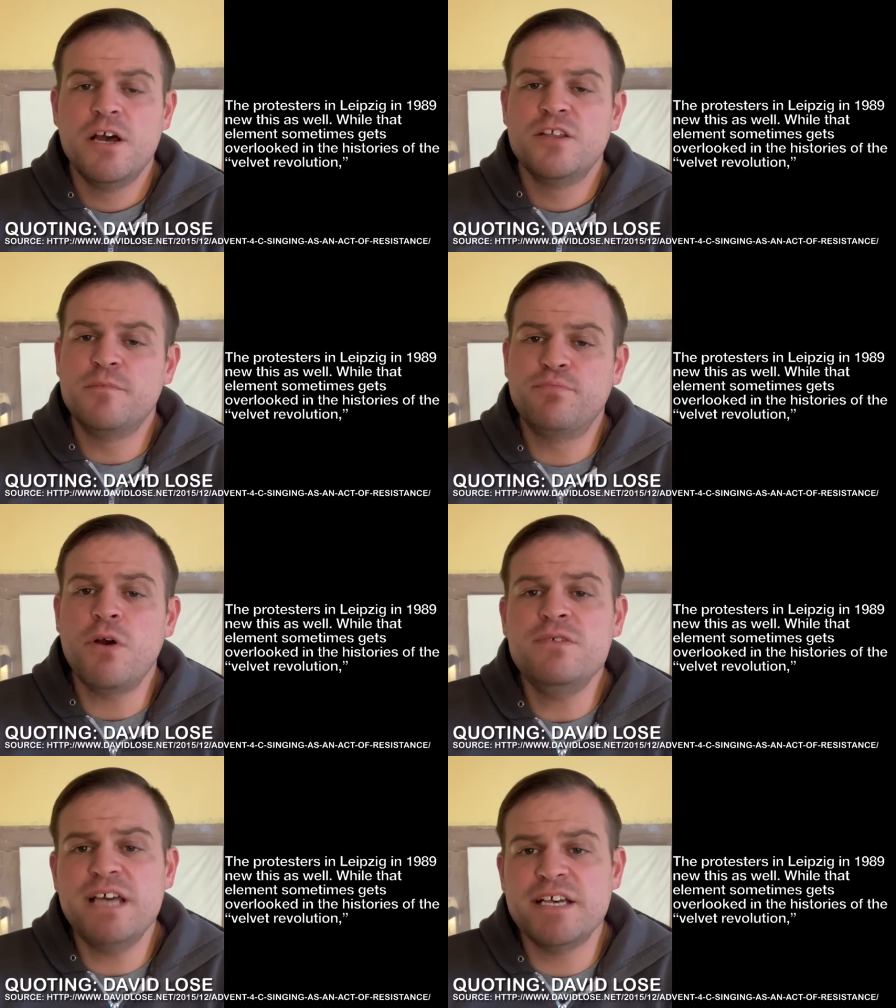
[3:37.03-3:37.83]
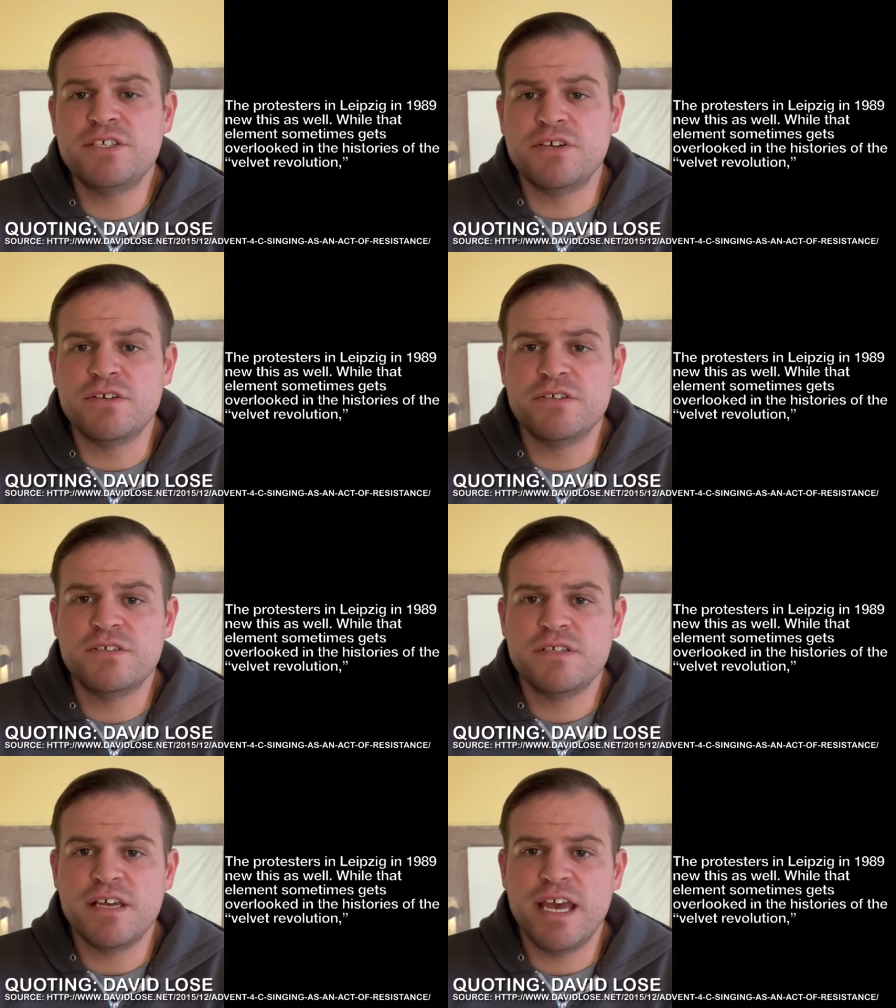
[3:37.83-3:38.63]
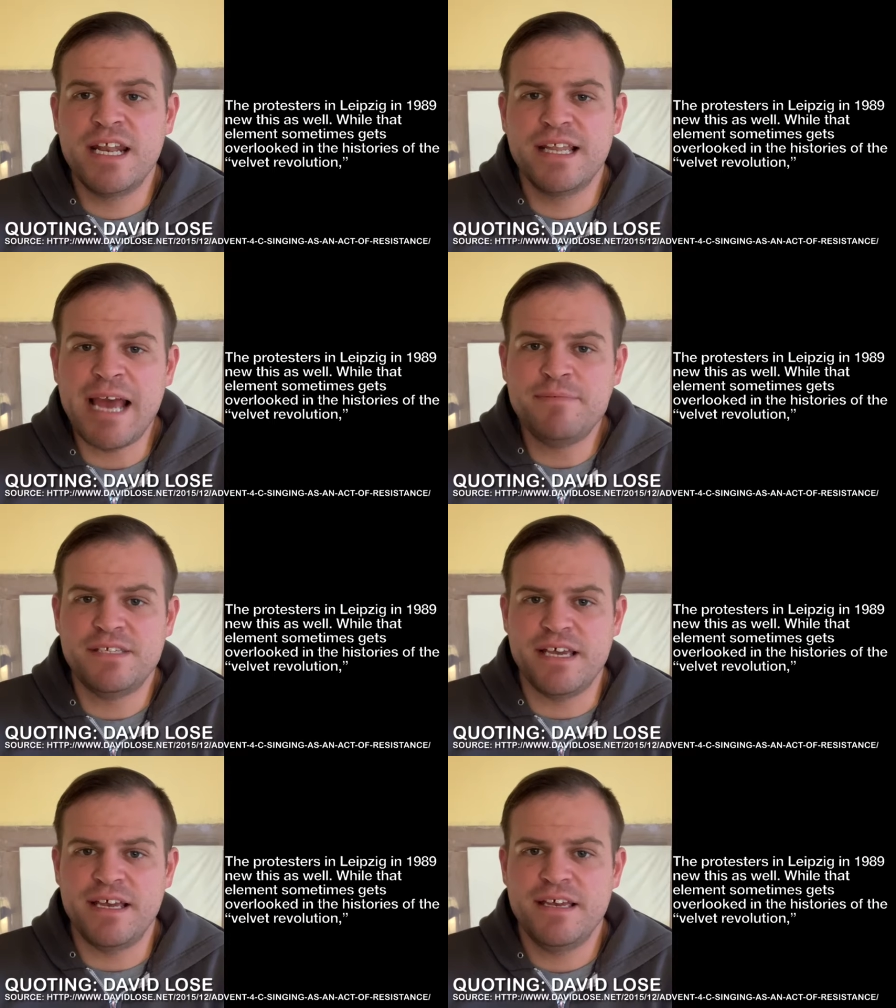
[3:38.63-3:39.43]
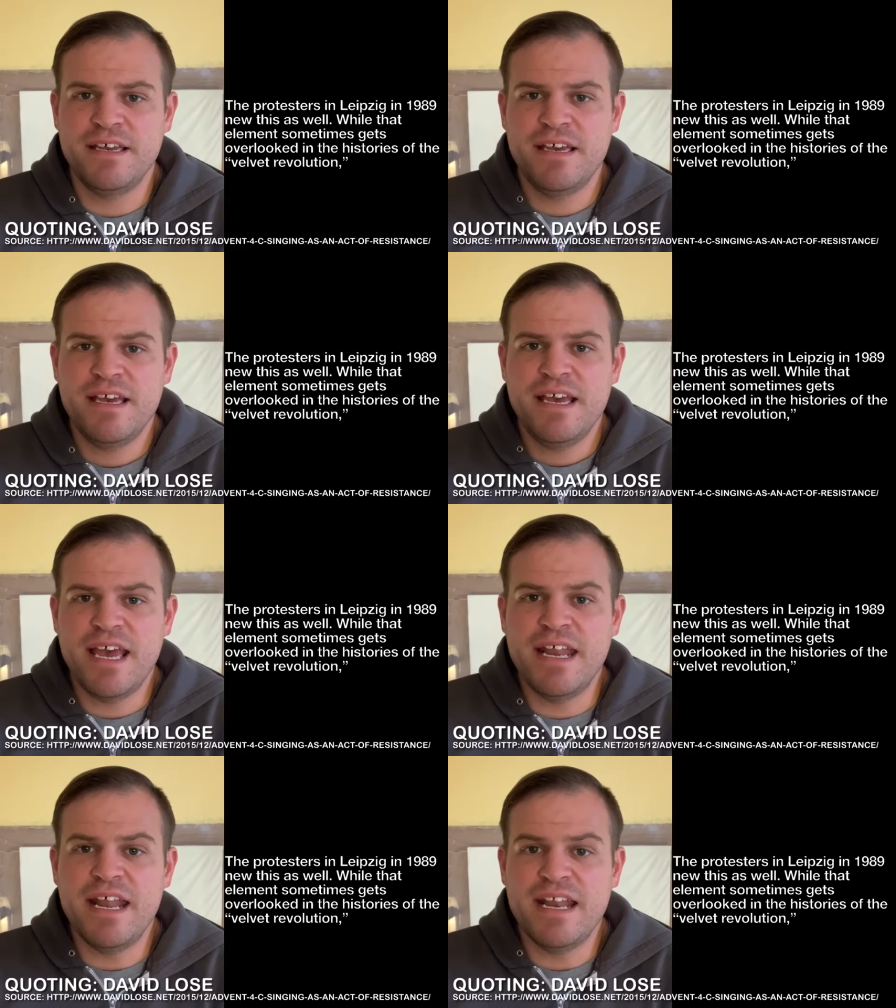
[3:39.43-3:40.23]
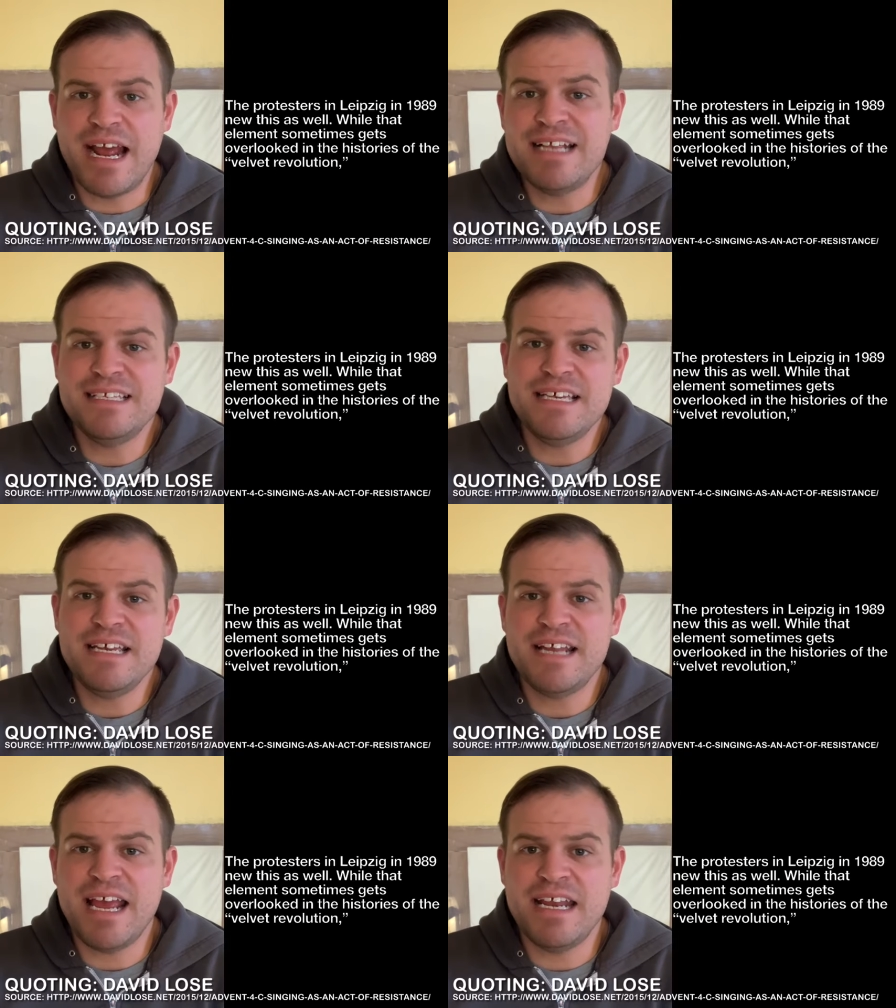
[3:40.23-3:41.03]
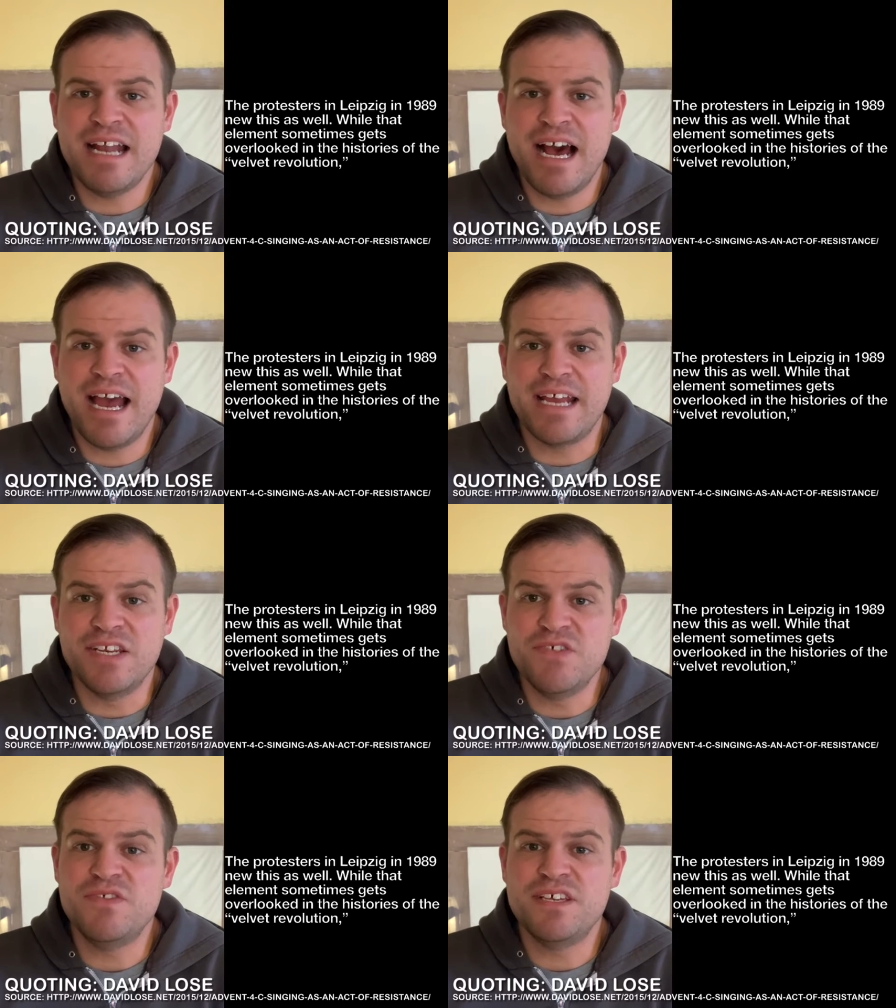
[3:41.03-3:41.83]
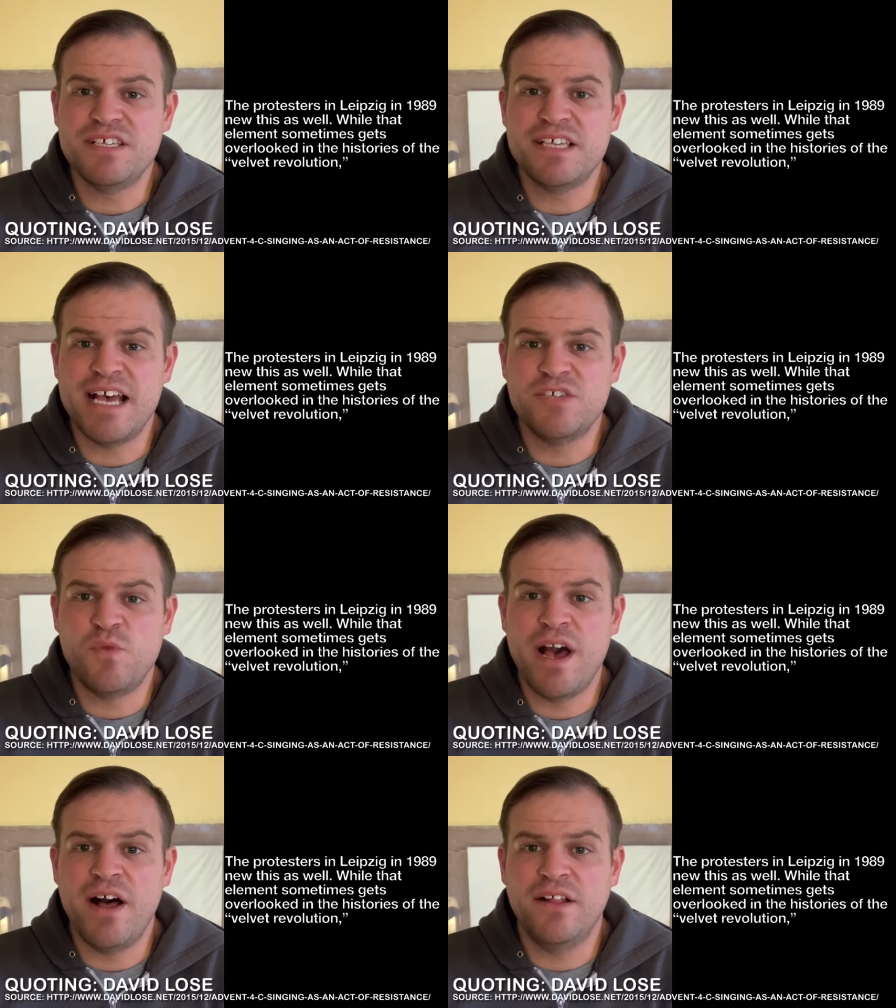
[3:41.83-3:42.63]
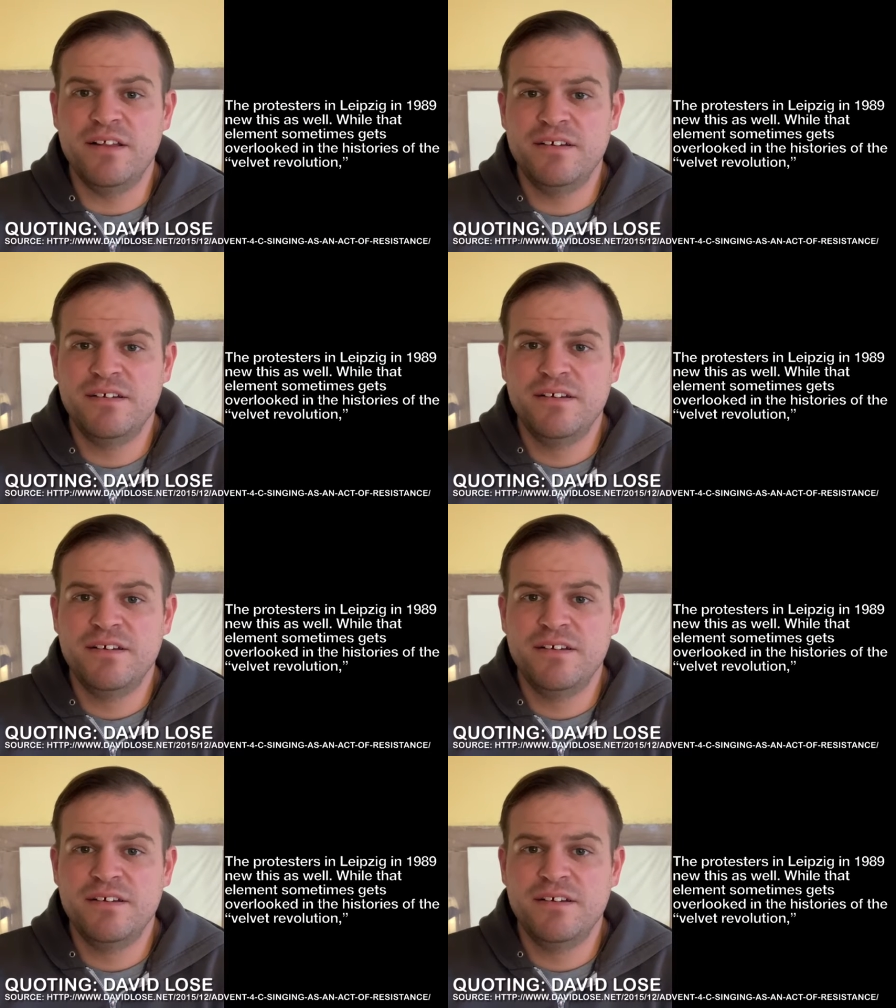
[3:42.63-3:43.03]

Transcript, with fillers: The protesters in Leipzig in 1989 knew this as well.